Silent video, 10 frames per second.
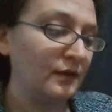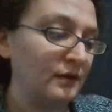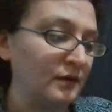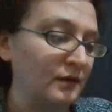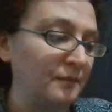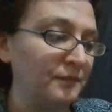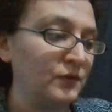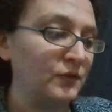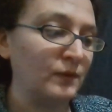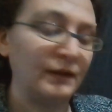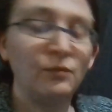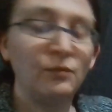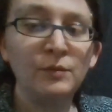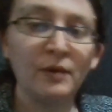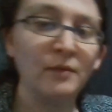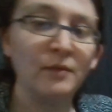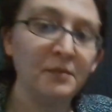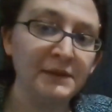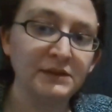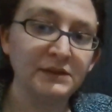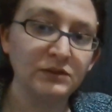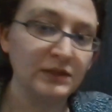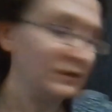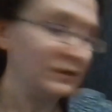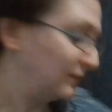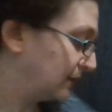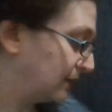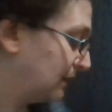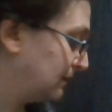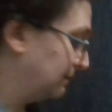So I would probably suggest doing that.